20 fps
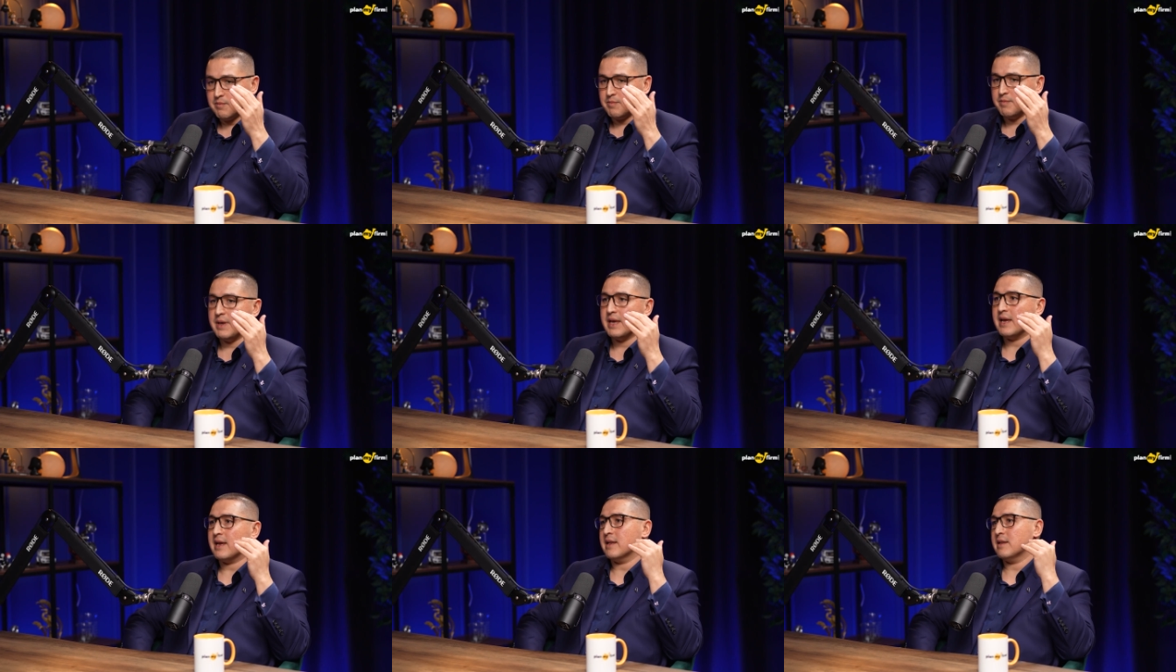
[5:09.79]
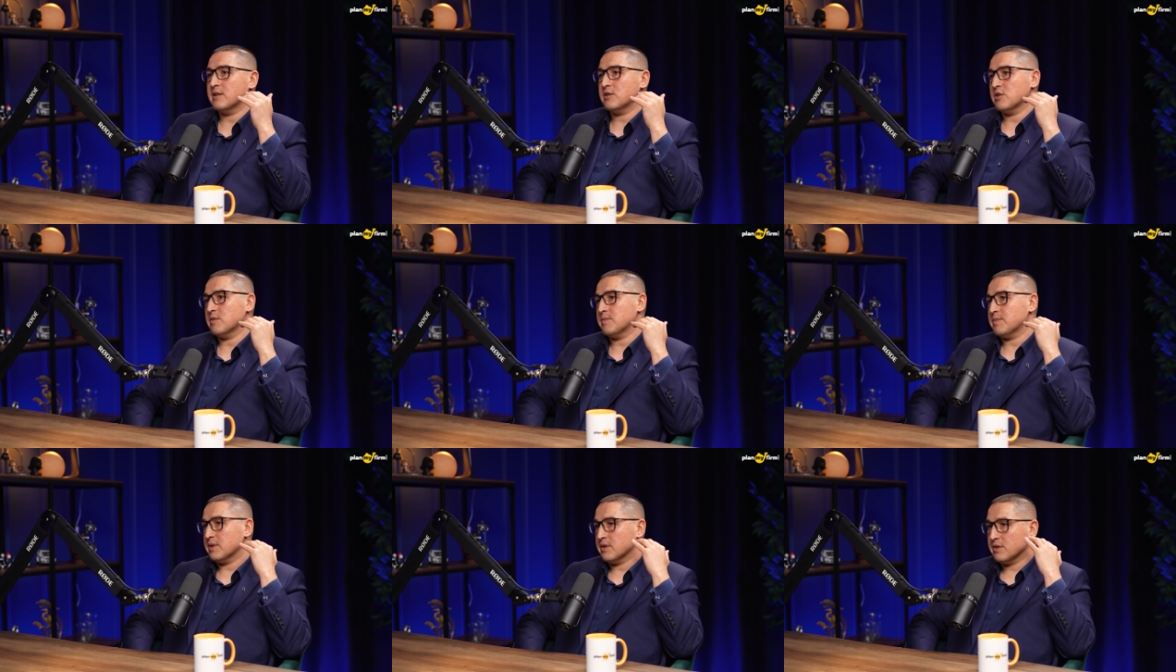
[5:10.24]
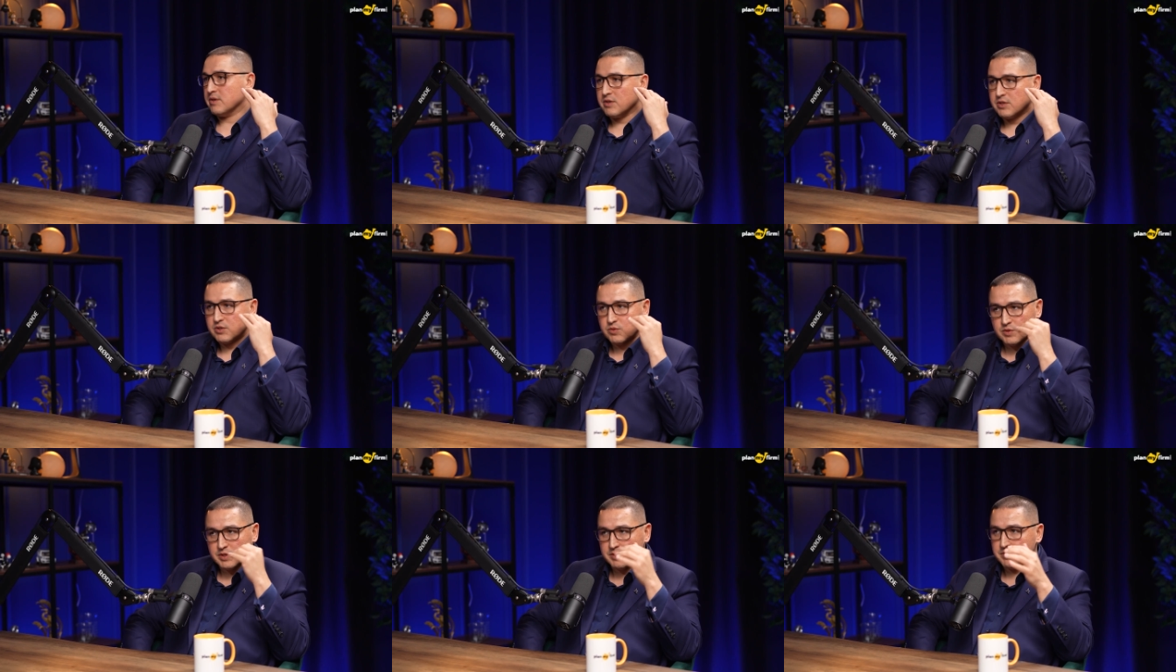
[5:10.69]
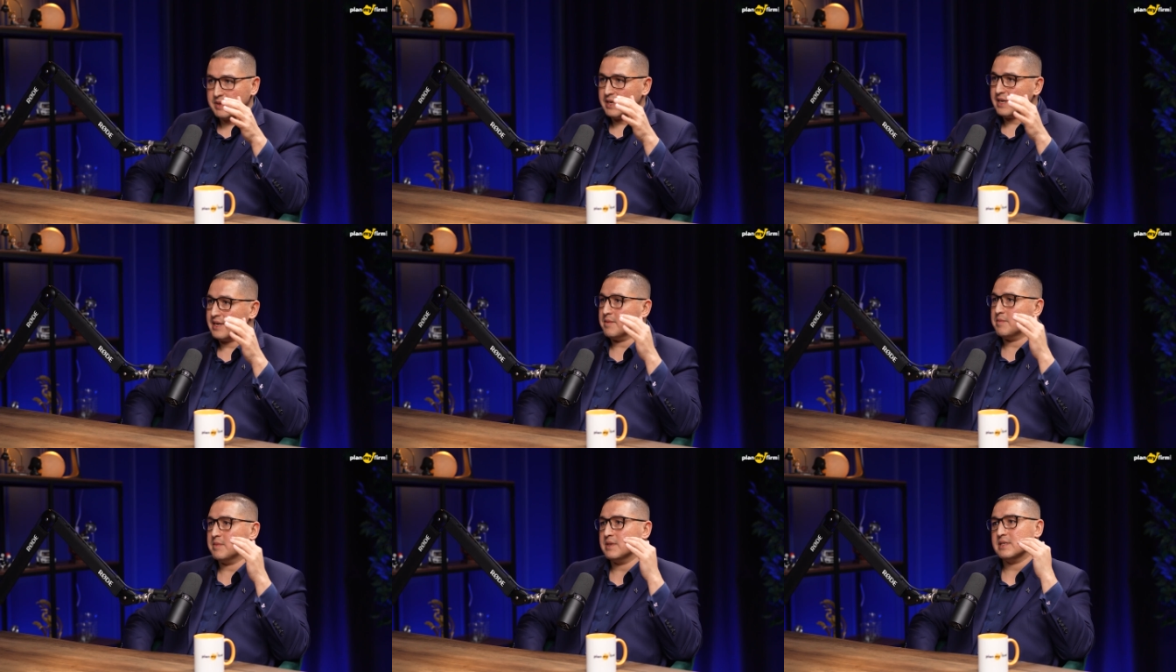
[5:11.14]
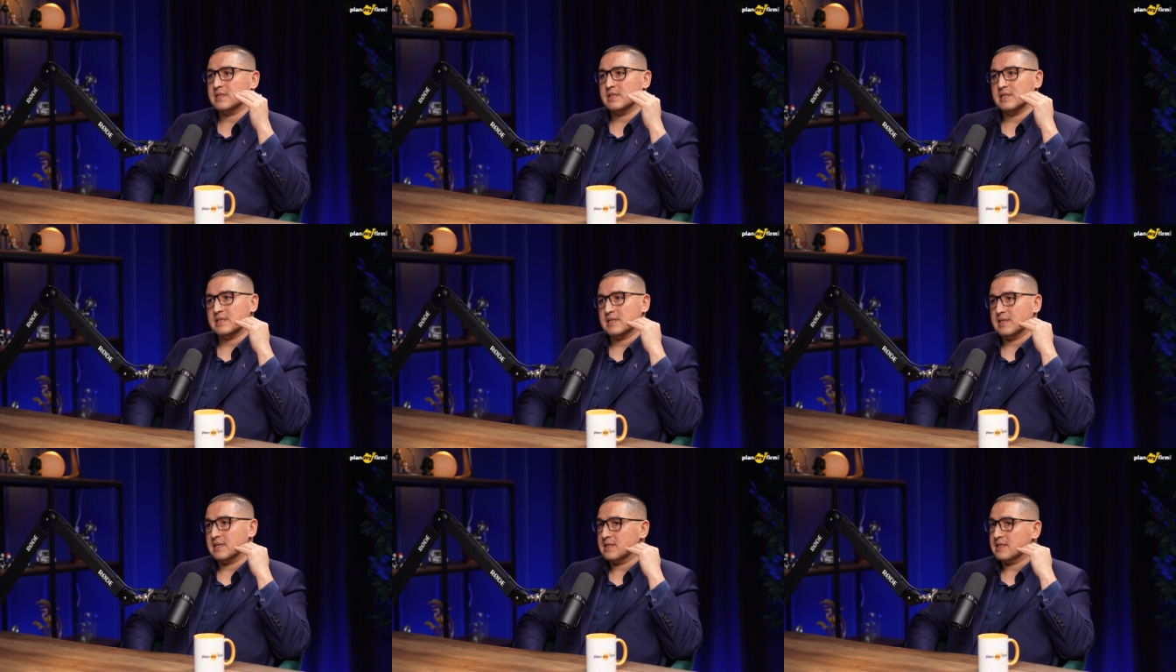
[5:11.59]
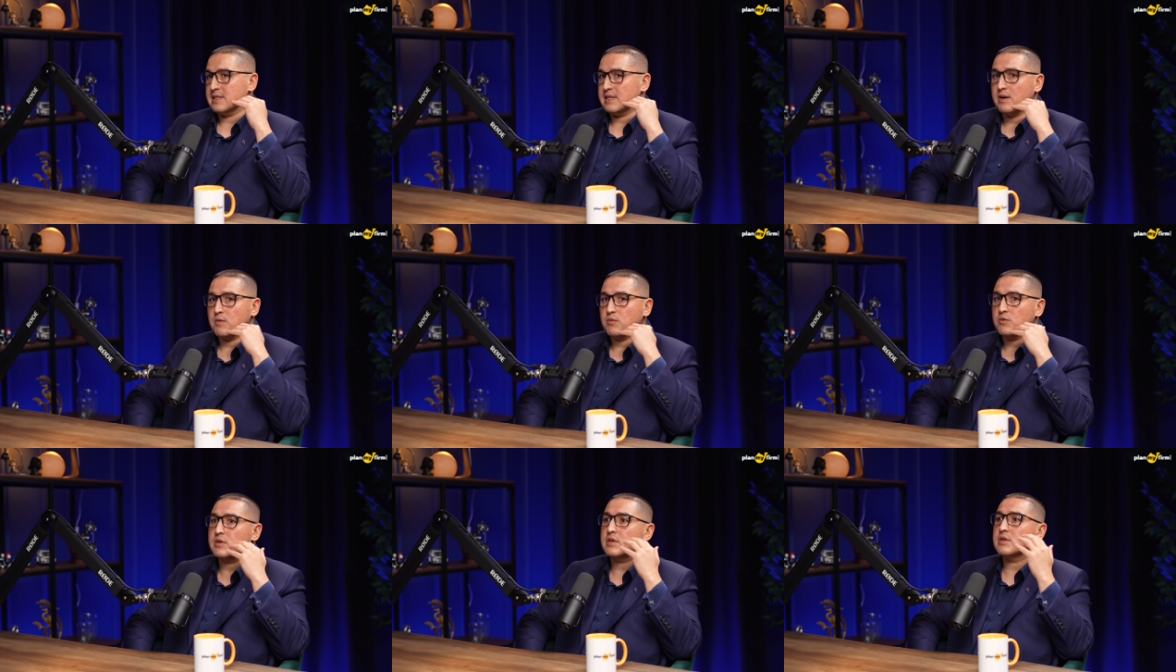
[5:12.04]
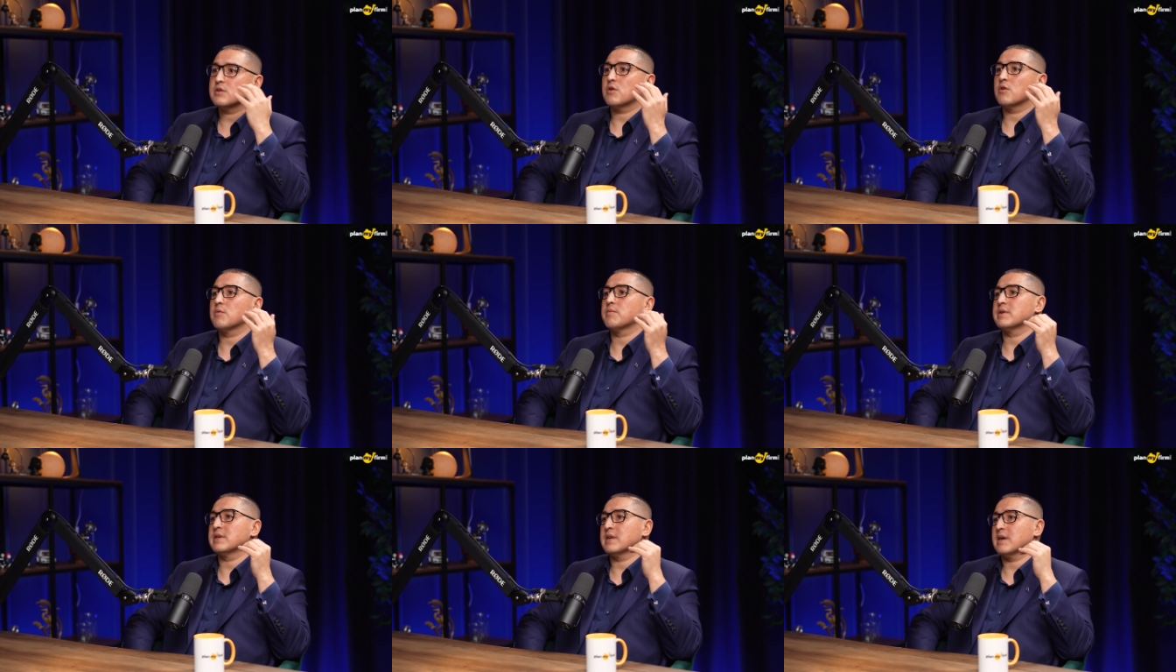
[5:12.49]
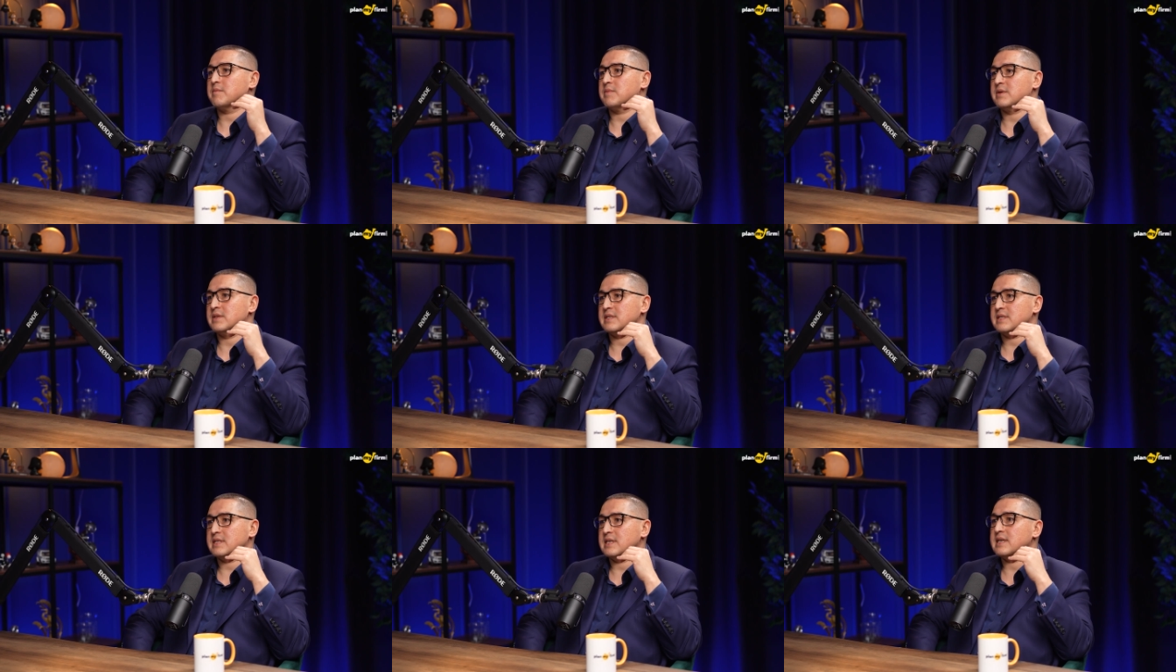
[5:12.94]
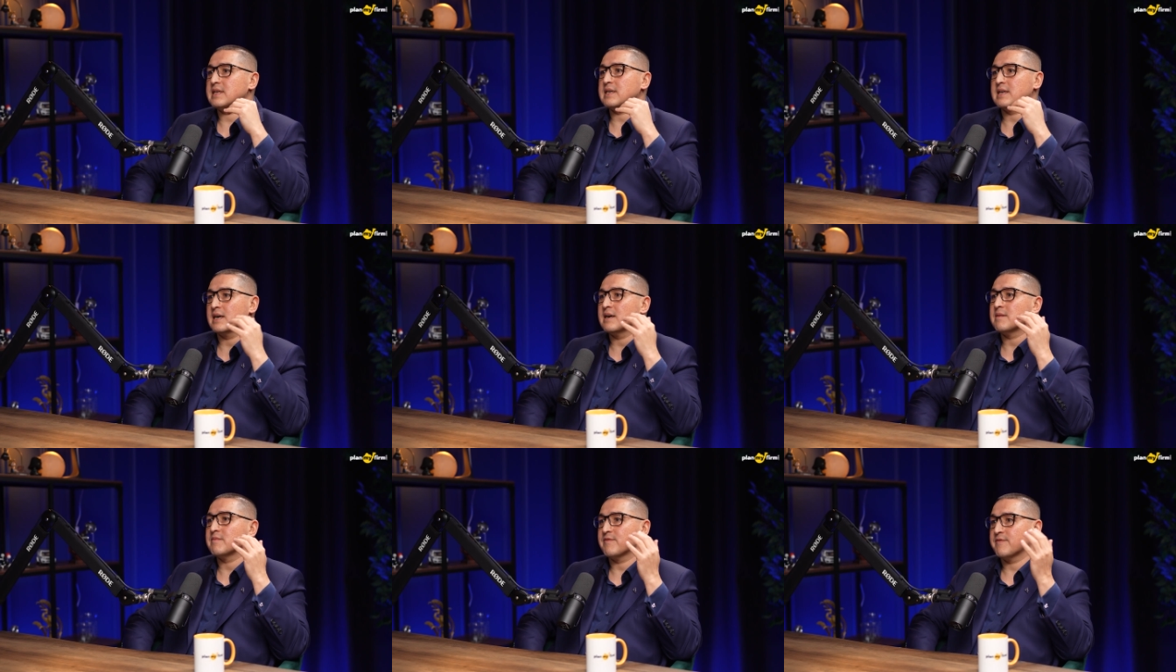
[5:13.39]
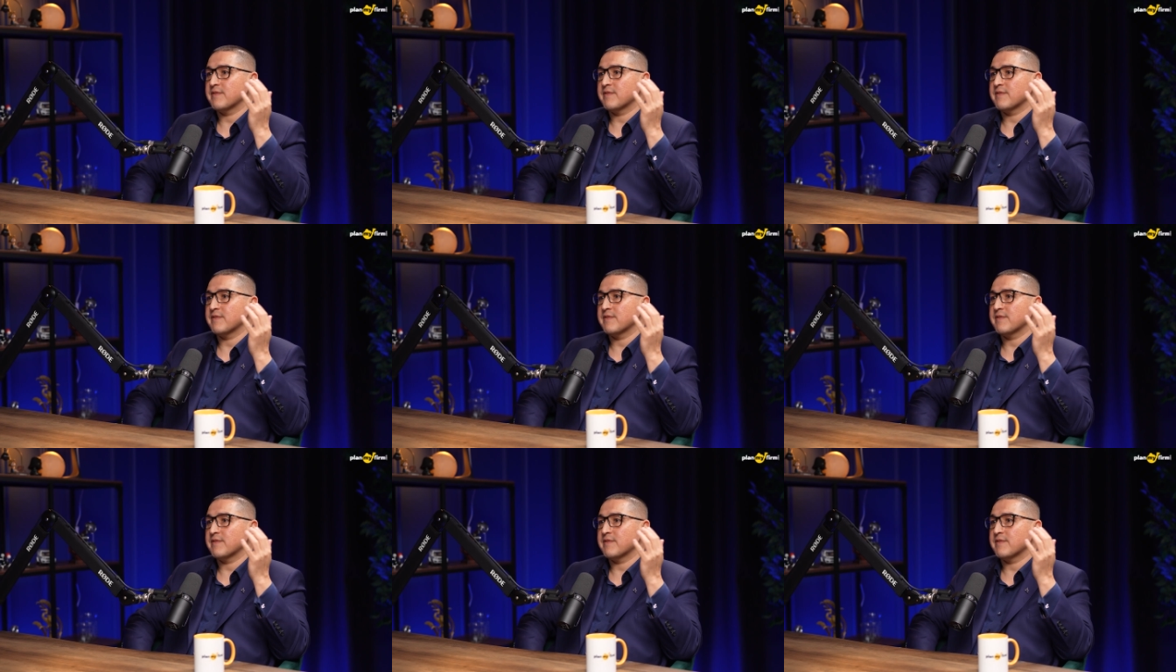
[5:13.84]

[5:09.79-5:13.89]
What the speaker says: big entrepreneurs with bigger businesses, they wouldn't open up and say, I'm